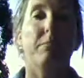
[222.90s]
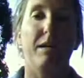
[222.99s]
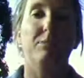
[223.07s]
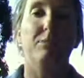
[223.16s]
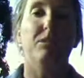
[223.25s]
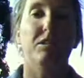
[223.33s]

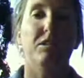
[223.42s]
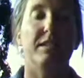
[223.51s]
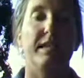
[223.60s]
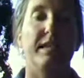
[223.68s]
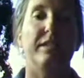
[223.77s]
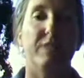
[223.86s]
able to
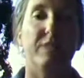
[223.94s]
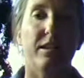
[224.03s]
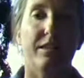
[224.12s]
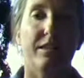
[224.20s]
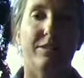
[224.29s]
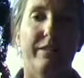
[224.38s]
see
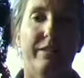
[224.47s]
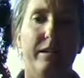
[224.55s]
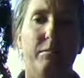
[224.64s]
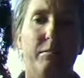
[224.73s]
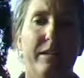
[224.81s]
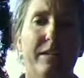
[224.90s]
everything
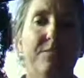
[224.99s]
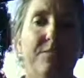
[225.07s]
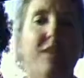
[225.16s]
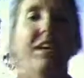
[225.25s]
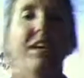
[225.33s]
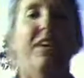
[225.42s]
around me.
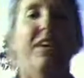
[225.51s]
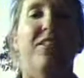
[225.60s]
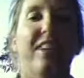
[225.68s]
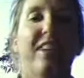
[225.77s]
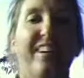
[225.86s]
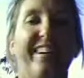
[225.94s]

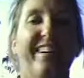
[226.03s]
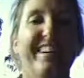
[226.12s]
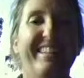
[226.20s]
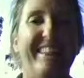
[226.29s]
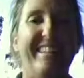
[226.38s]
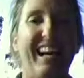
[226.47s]
So
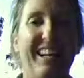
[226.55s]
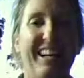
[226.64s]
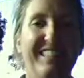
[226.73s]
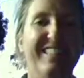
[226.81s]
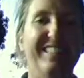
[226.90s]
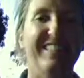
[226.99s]

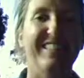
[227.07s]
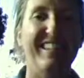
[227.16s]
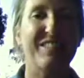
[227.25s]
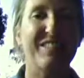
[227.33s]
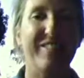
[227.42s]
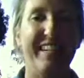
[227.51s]
till
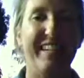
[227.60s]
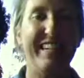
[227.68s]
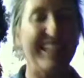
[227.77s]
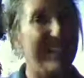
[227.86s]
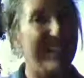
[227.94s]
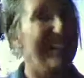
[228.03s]
next week,
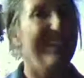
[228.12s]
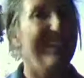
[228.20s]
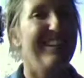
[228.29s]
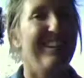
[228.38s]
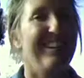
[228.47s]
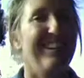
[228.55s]

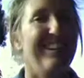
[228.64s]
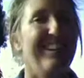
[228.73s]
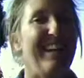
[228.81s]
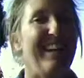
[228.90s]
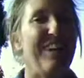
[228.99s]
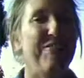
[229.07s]

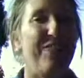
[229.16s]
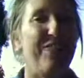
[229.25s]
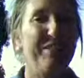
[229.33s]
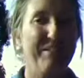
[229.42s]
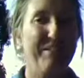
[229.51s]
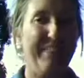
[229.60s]
have
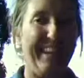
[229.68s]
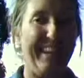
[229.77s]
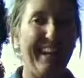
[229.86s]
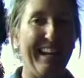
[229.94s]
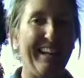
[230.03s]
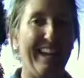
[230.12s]
fun with
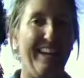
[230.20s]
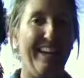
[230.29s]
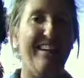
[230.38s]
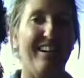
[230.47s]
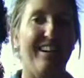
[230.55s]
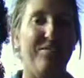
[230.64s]
that,
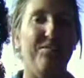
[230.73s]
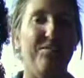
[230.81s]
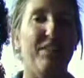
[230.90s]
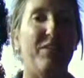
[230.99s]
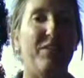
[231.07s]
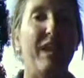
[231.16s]
and
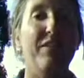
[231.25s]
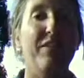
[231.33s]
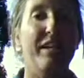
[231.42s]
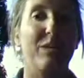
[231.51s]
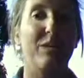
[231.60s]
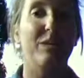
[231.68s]
if you have
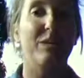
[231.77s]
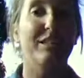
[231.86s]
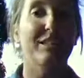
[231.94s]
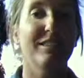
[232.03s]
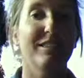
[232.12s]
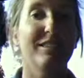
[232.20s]
any
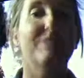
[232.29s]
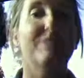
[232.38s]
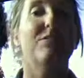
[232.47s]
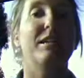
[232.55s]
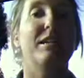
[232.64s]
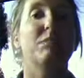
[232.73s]
questions, the
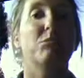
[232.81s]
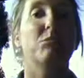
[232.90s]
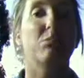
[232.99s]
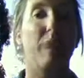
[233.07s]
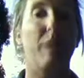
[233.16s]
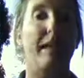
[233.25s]
Facebook
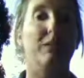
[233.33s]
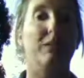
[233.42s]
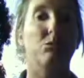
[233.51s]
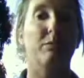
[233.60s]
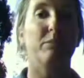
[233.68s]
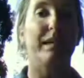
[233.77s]
page
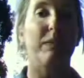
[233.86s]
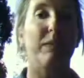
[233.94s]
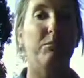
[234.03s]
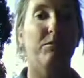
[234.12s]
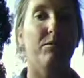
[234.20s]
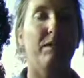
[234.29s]
will be up
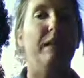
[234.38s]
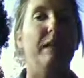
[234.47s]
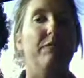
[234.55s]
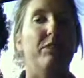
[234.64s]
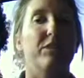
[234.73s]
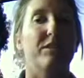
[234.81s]

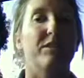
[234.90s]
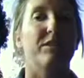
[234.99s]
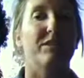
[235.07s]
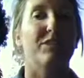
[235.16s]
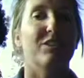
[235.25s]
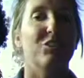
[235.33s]
very,
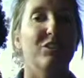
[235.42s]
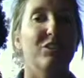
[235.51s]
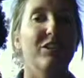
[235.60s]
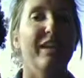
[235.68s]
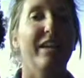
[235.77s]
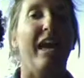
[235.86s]
very
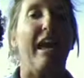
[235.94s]
soon.